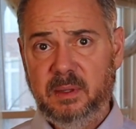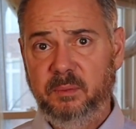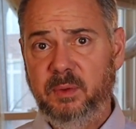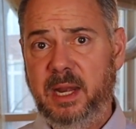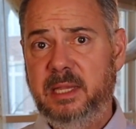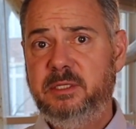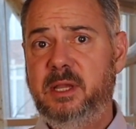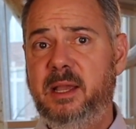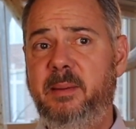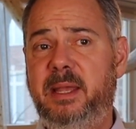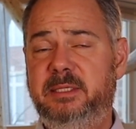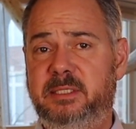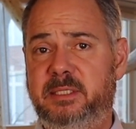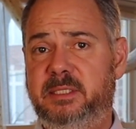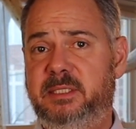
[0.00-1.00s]
When I talk
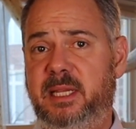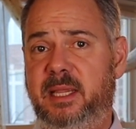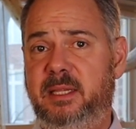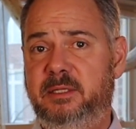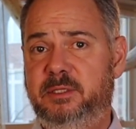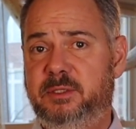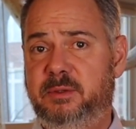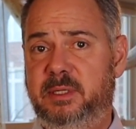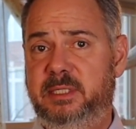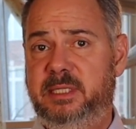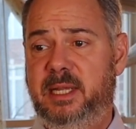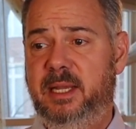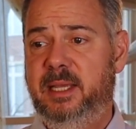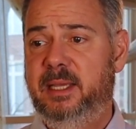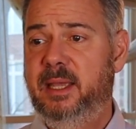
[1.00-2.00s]
about sustained
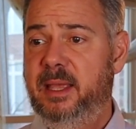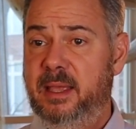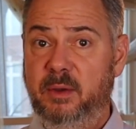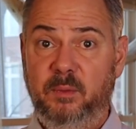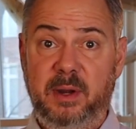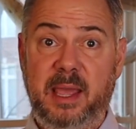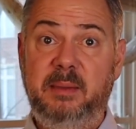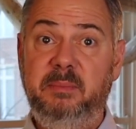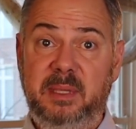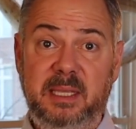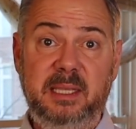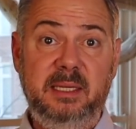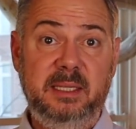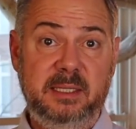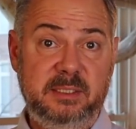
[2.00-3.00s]
storytelling, what I
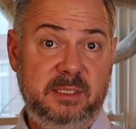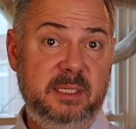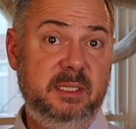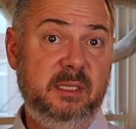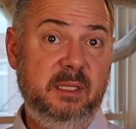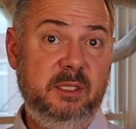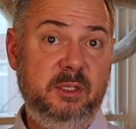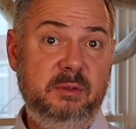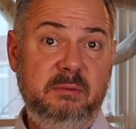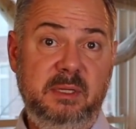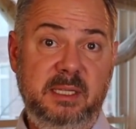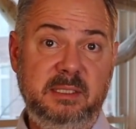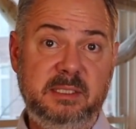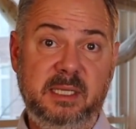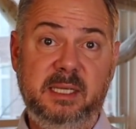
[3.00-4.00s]
mean is that you
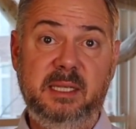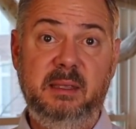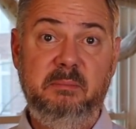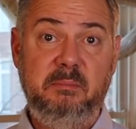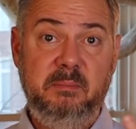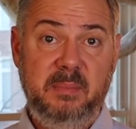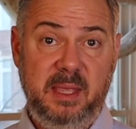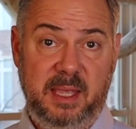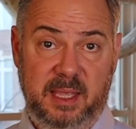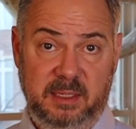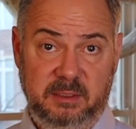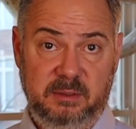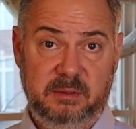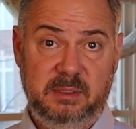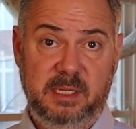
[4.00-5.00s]
need to
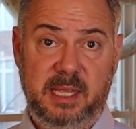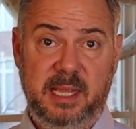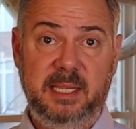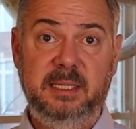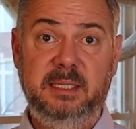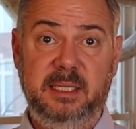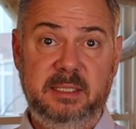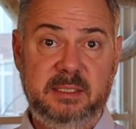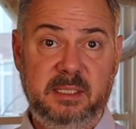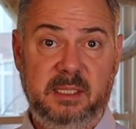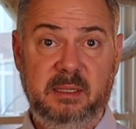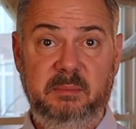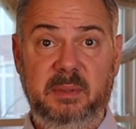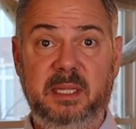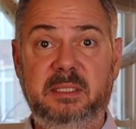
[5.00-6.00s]
commit, your client needs to
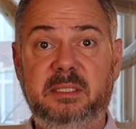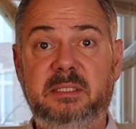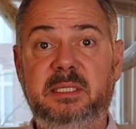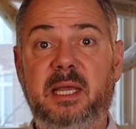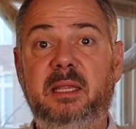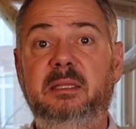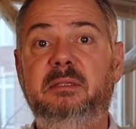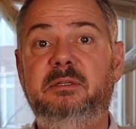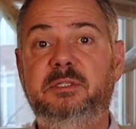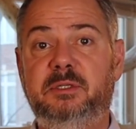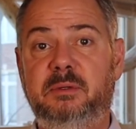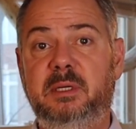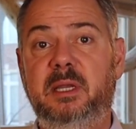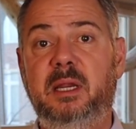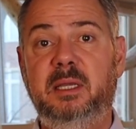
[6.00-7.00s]
commit to telling their
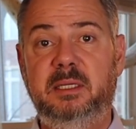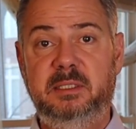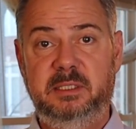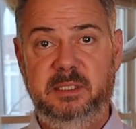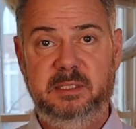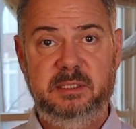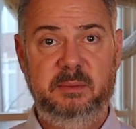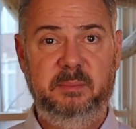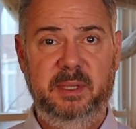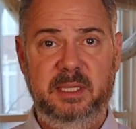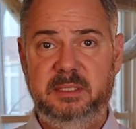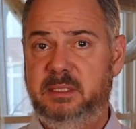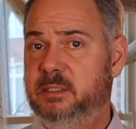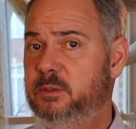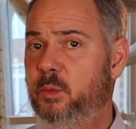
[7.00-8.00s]
story on a consistent
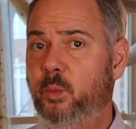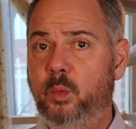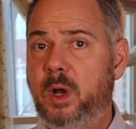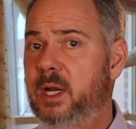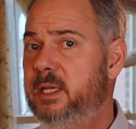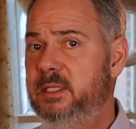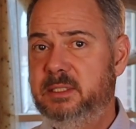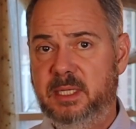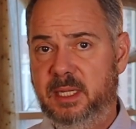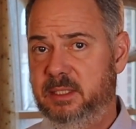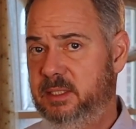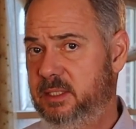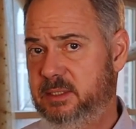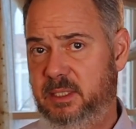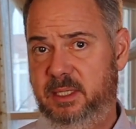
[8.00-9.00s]
basis. One and
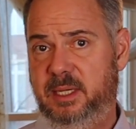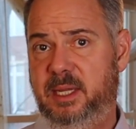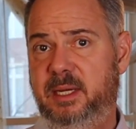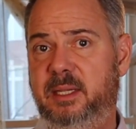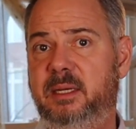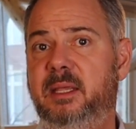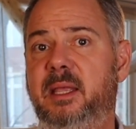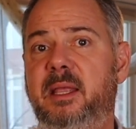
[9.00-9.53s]
done doesn't cut it.